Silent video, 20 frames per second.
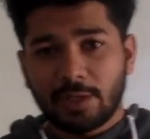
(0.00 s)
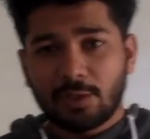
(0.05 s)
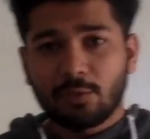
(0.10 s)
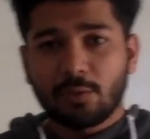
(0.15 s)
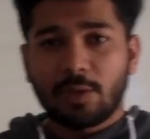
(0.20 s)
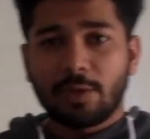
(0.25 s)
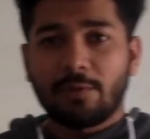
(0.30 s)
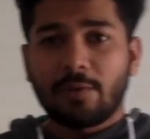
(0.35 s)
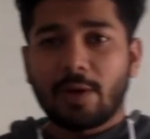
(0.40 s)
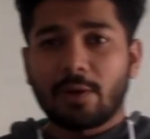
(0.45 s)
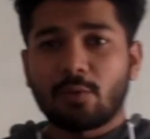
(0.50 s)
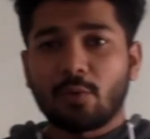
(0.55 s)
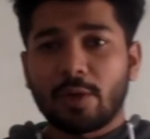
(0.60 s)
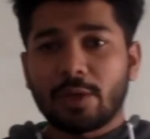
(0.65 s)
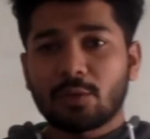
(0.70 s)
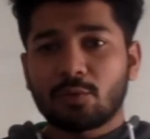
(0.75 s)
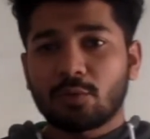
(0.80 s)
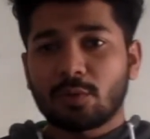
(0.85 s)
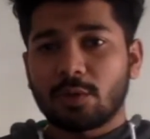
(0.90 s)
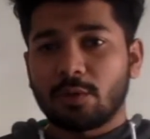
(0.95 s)
Today we are
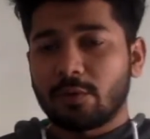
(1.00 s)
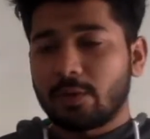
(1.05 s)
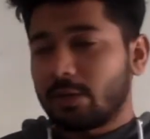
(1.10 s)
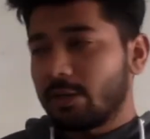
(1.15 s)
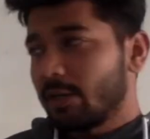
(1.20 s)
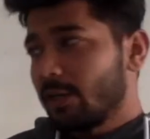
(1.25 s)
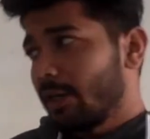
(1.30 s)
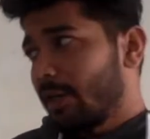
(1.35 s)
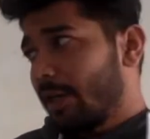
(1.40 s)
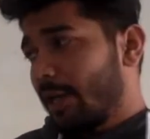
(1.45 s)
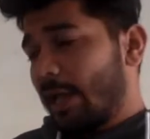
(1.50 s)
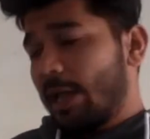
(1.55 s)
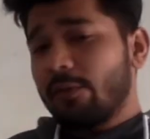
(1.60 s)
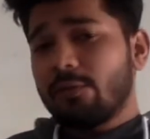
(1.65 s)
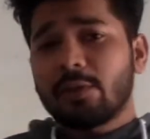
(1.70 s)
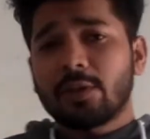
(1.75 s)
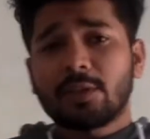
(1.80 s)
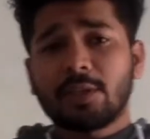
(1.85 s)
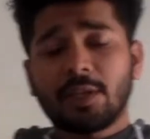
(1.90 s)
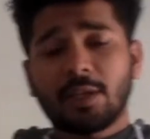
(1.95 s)
going to cover
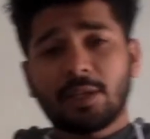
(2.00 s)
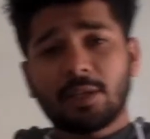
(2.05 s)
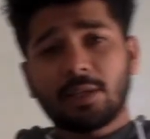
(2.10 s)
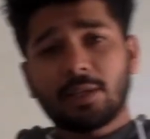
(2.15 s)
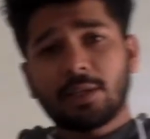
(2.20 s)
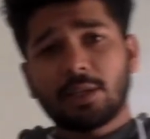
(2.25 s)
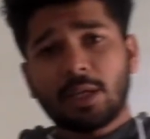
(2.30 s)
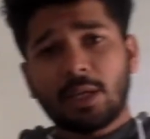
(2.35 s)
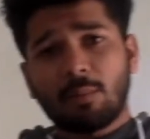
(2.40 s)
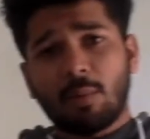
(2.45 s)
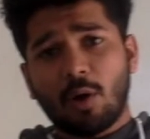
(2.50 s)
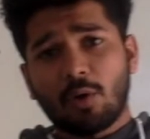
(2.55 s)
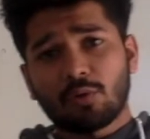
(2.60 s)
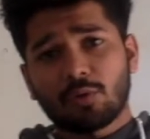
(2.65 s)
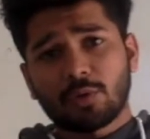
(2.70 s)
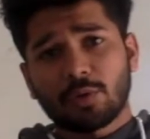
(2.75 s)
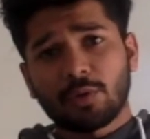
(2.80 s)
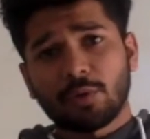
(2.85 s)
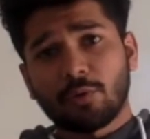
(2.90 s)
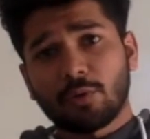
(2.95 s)
everything
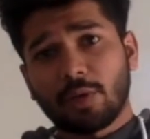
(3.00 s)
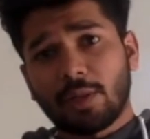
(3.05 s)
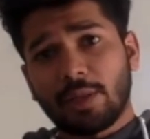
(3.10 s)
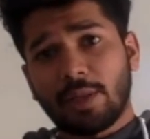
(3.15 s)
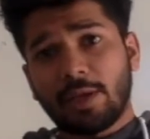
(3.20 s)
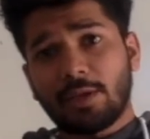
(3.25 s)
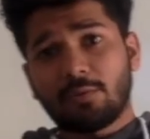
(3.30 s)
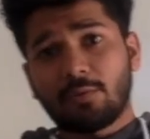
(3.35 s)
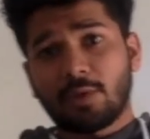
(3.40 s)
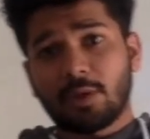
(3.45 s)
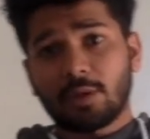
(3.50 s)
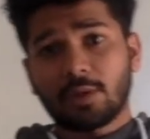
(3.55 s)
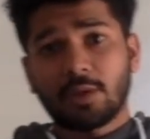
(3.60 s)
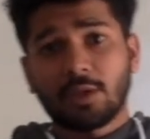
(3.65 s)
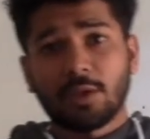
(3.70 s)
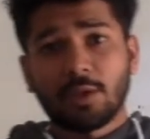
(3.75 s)
about neural network,